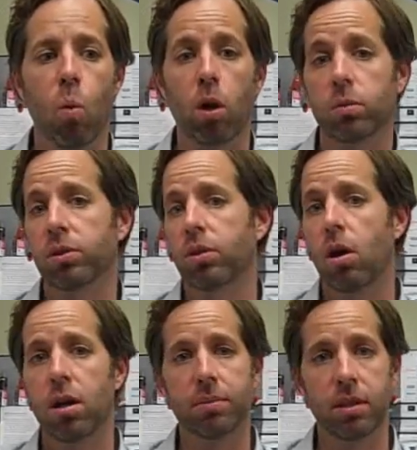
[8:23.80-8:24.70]
worked with
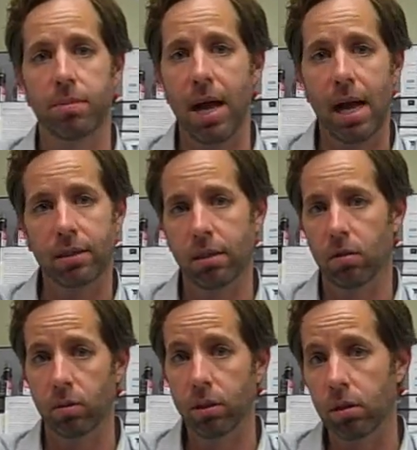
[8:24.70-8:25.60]
startups in the past in
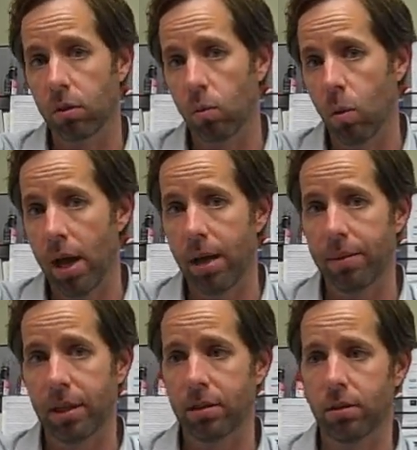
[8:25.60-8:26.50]
a real way,
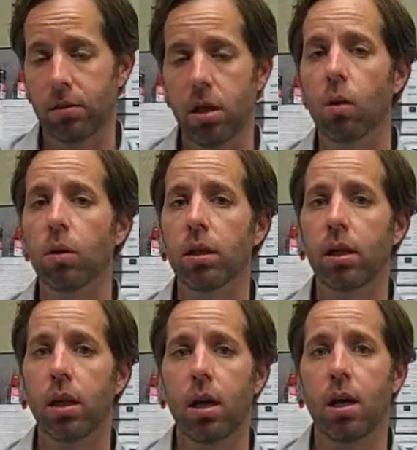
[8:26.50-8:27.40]
because there's no one
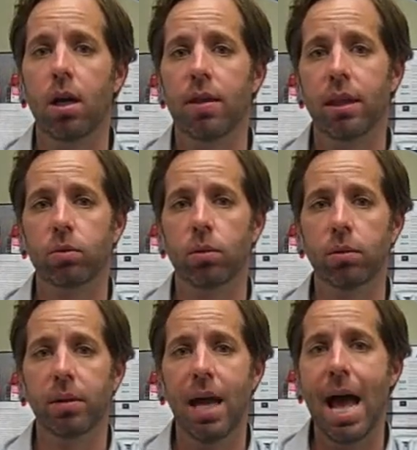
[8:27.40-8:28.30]
that's
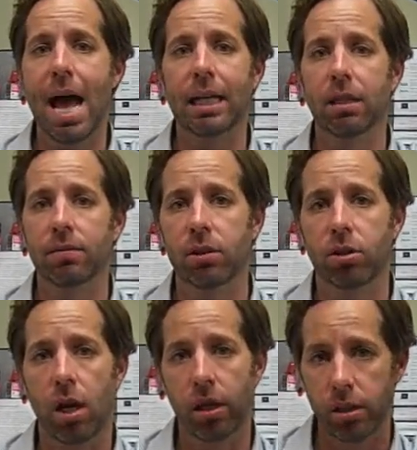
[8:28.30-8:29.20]
really been active in
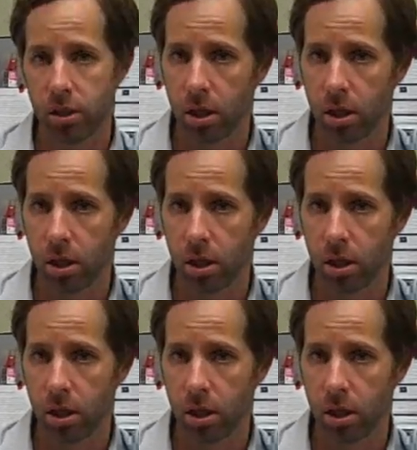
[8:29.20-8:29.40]
trying to